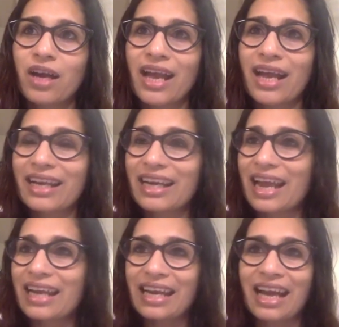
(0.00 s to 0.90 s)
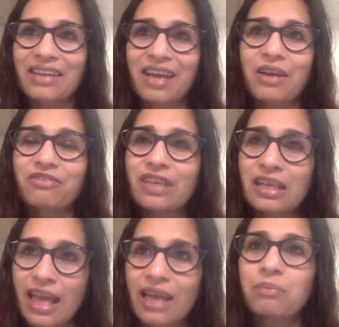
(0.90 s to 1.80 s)
And I feel
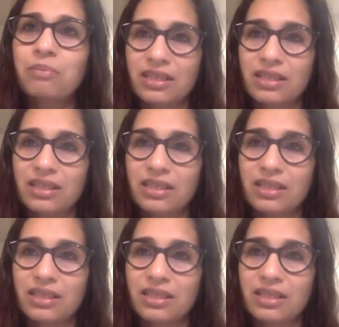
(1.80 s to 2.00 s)
helpless.